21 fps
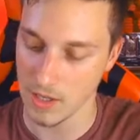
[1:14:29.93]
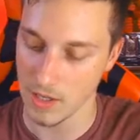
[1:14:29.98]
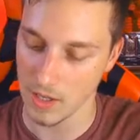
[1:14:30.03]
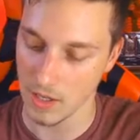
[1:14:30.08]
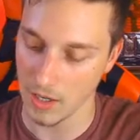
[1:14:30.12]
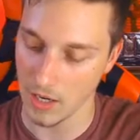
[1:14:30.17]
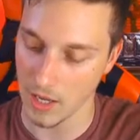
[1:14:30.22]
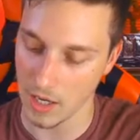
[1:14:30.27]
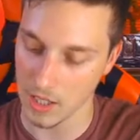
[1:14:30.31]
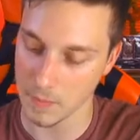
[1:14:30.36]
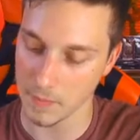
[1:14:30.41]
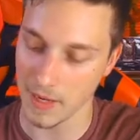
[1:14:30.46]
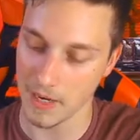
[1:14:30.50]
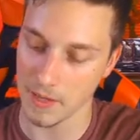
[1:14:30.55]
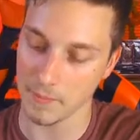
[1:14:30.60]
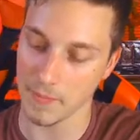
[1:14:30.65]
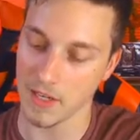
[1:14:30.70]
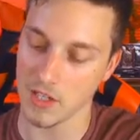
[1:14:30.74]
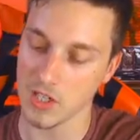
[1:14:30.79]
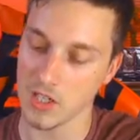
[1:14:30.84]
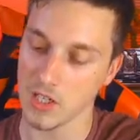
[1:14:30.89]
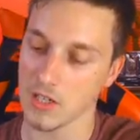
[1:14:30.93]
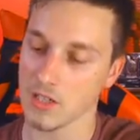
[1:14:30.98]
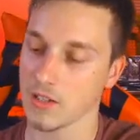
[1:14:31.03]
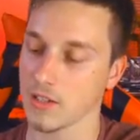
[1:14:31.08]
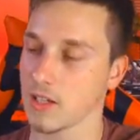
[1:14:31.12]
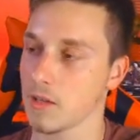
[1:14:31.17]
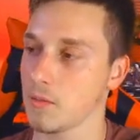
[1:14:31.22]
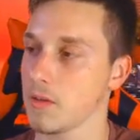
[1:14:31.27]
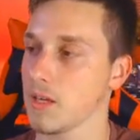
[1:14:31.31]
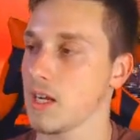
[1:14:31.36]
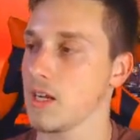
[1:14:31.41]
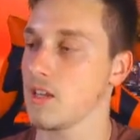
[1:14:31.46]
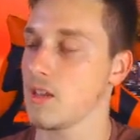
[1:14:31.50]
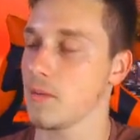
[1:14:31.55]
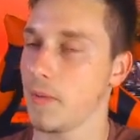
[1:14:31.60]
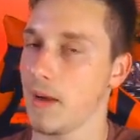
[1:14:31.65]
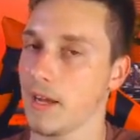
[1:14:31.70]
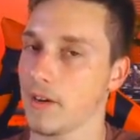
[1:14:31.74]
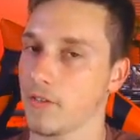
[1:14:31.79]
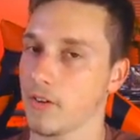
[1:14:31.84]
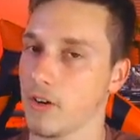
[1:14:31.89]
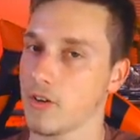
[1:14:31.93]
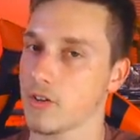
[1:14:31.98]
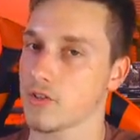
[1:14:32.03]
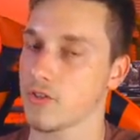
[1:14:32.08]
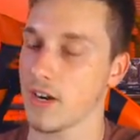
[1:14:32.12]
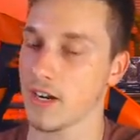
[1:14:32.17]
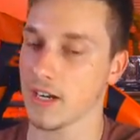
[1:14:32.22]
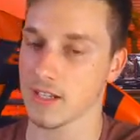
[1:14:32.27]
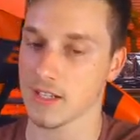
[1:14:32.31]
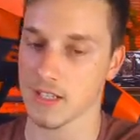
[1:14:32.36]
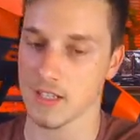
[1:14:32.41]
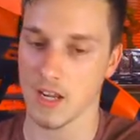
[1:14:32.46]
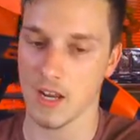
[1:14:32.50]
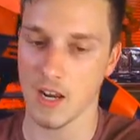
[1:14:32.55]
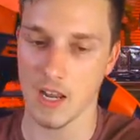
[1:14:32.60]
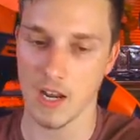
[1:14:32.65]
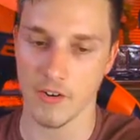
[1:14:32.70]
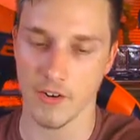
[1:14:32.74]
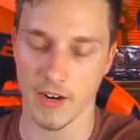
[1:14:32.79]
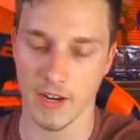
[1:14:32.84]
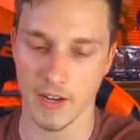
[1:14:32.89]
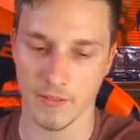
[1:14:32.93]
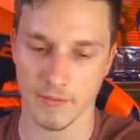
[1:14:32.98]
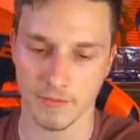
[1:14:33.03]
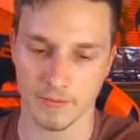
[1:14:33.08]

Last pack magic. Can we get you the Bike Rose Dragon Starlight Rare?